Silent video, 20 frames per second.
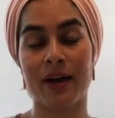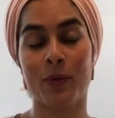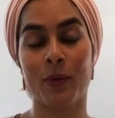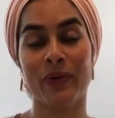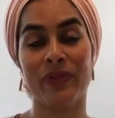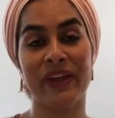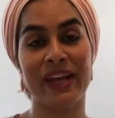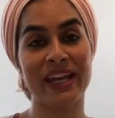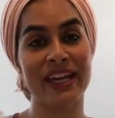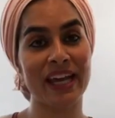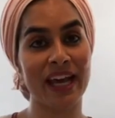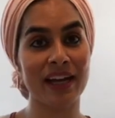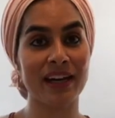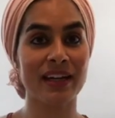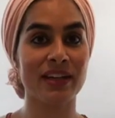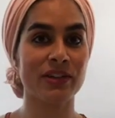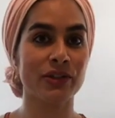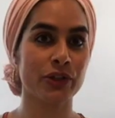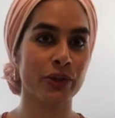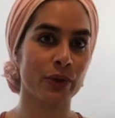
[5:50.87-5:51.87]
when they
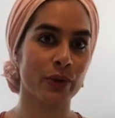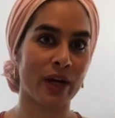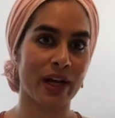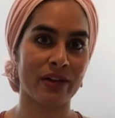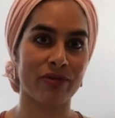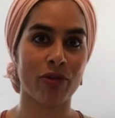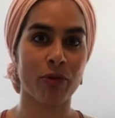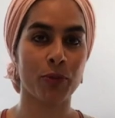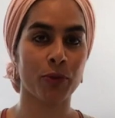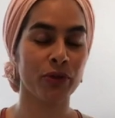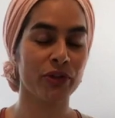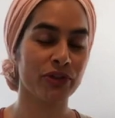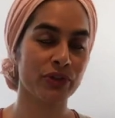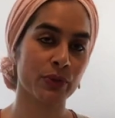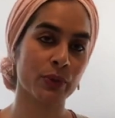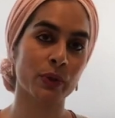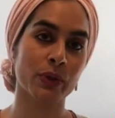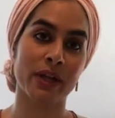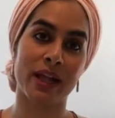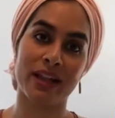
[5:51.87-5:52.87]
get into kind of the
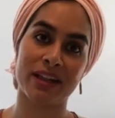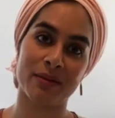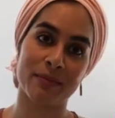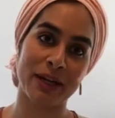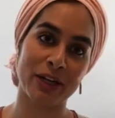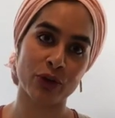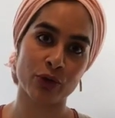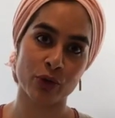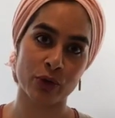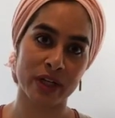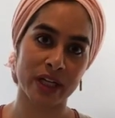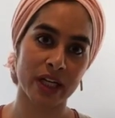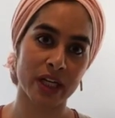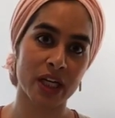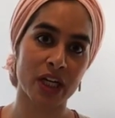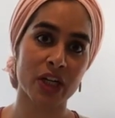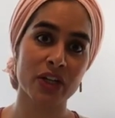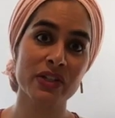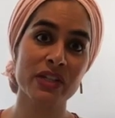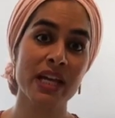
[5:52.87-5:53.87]
preschool elementary
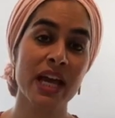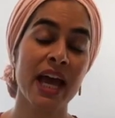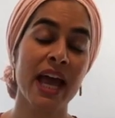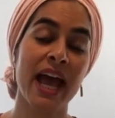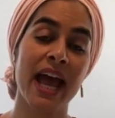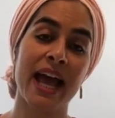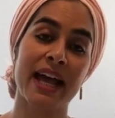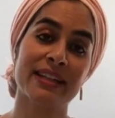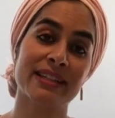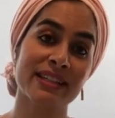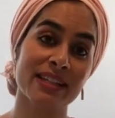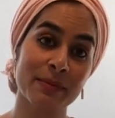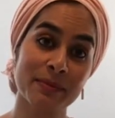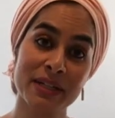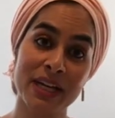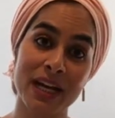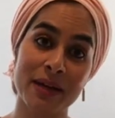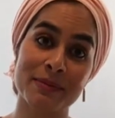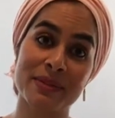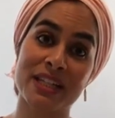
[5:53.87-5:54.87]
years. And
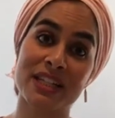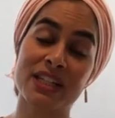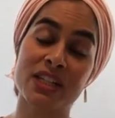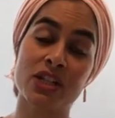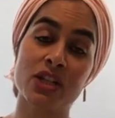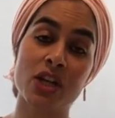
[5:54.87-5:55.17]
sometimes it's